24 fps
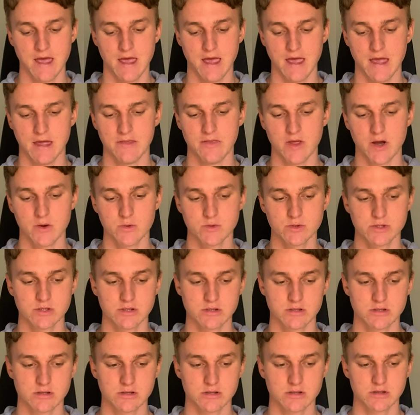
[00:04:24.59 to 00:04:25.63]
And that
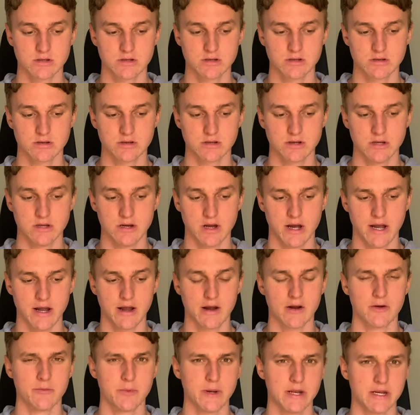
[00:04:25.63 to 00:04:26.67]
was an
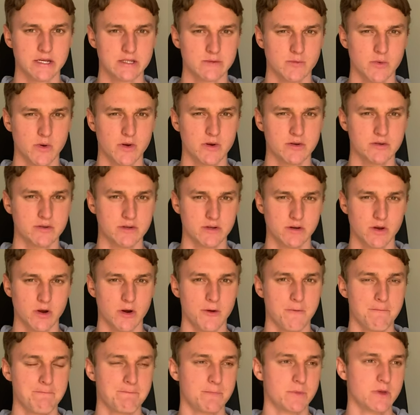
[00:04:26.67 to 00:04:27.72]
eye-opening experience, you know,
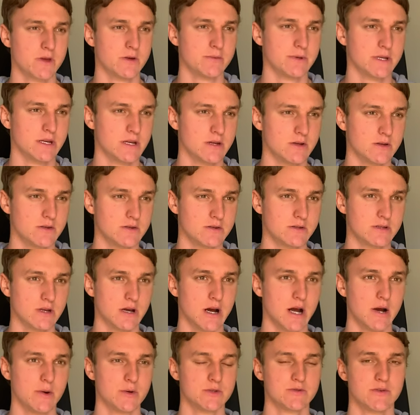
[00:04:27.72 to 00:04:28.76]
because
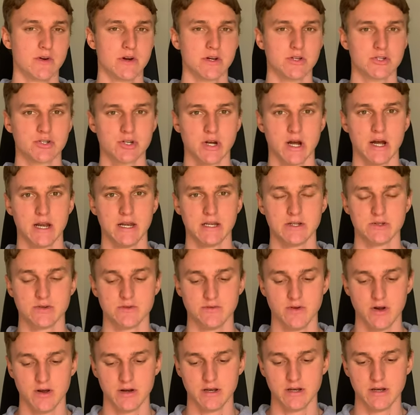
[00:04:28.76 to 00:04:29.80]
I was very shy and
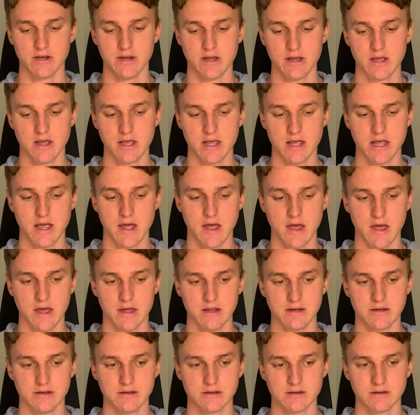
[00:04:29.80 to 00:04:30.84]
introverted,
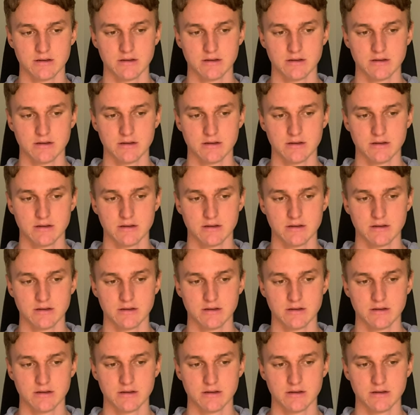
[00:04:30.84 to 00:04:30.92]
and